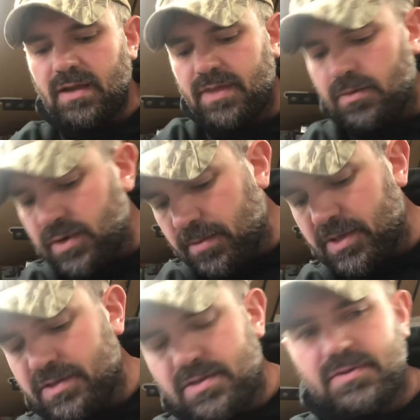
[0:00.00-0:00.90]
then what I'm
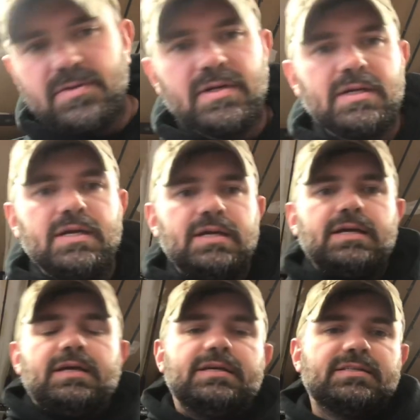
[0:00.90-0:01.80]
going to do
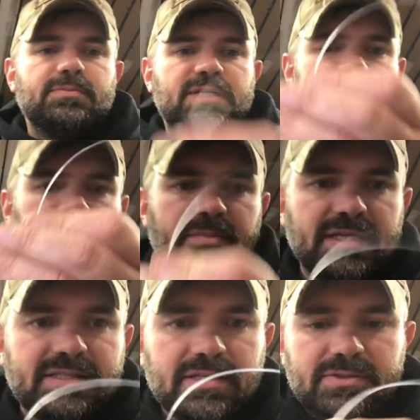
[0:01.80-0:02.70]
is I'm going to take
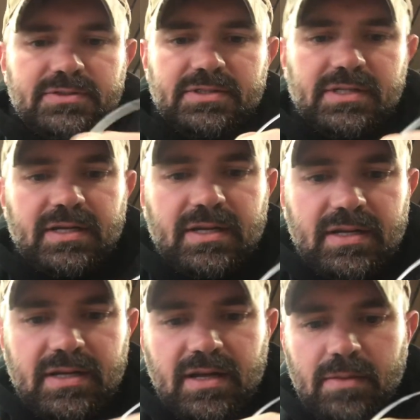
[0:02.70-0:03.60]
my scissors,
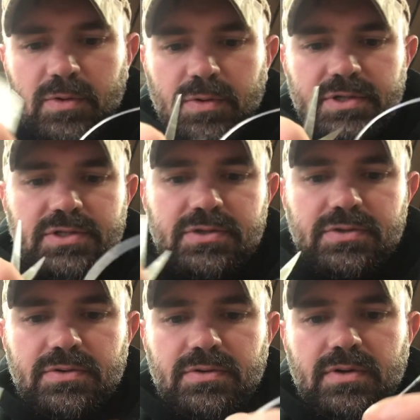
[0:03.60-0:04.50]
I'm going
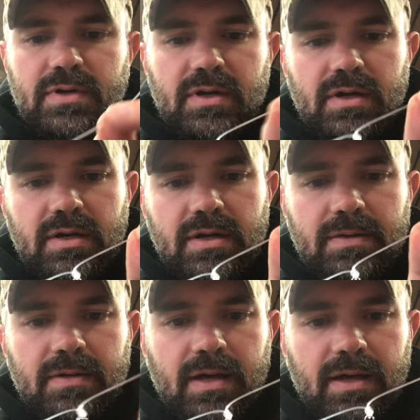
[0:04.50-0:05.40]
to
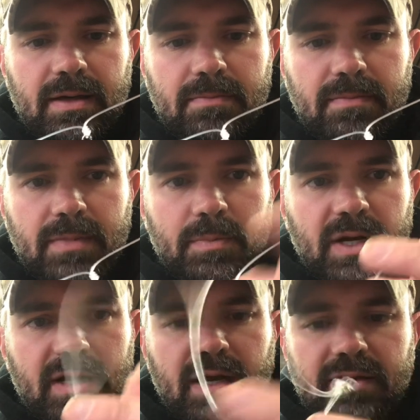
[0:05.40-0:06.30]
um, I'm
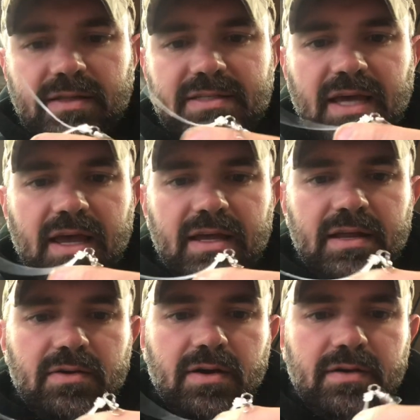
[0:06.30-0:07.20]
going to cut the tag
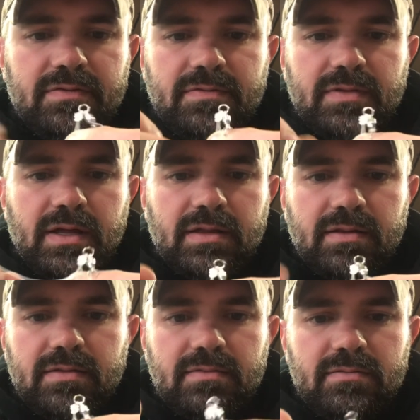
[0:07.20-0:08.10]
end off,
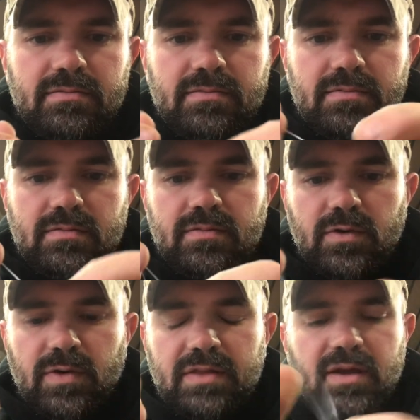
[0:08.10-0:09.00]
and
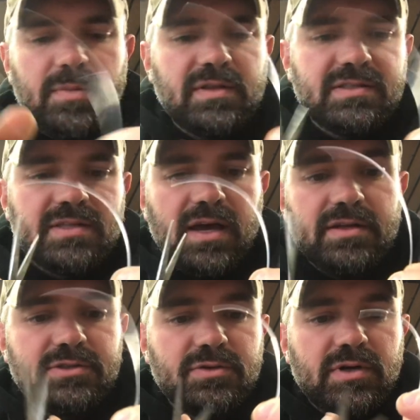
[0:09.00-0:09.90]
the great thing about this
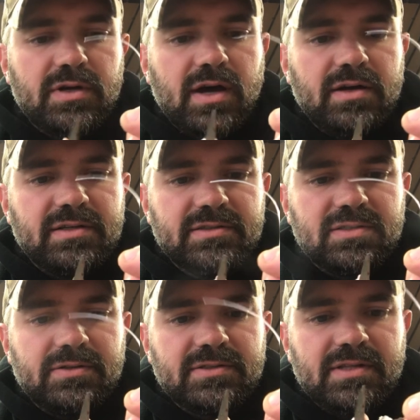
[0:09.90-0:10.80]
knot is you can cut it as
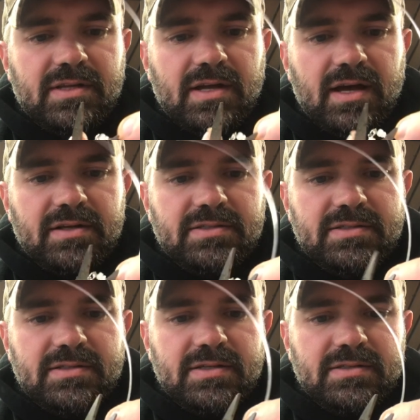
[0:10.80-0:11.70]
close to the knot
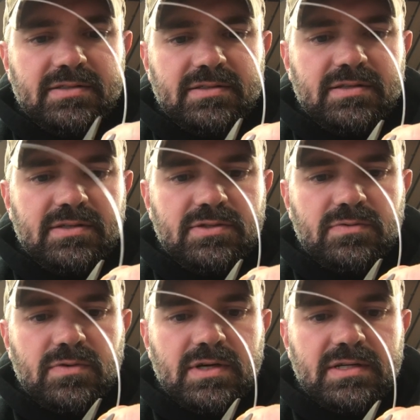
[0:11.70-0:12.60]
as, as, as
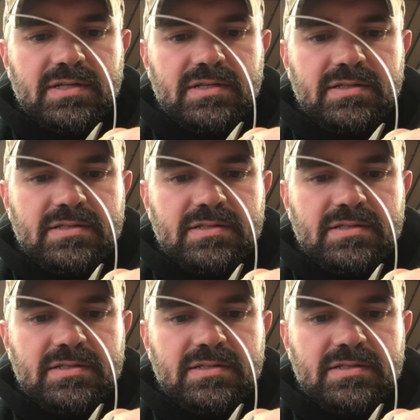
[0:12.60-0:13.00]
you want.